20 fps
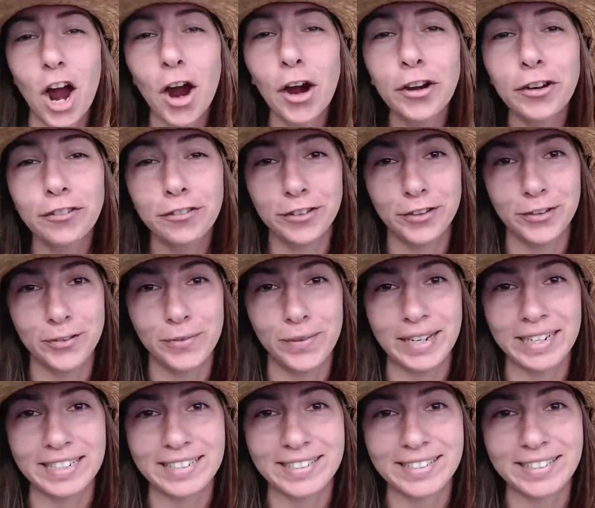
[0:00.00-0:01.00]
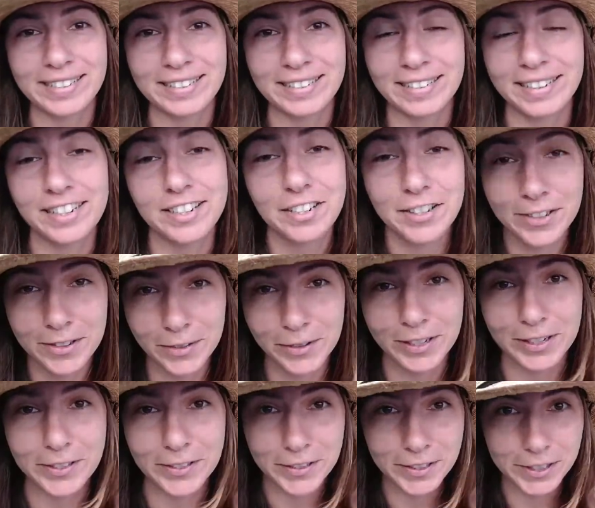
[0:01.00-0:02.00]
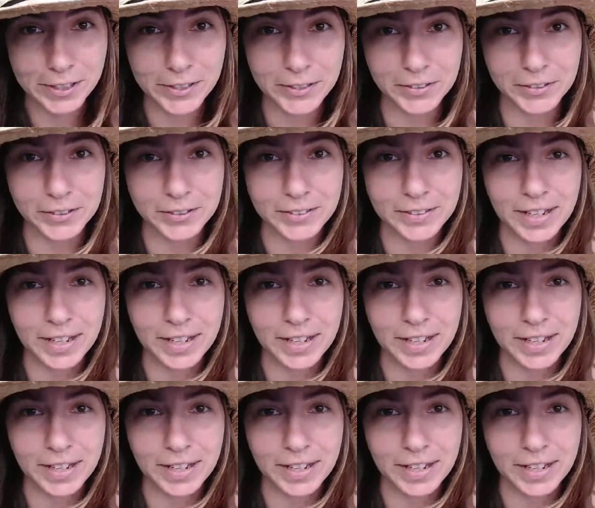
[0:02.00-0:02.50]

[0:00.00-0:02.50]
our food waste into soil too.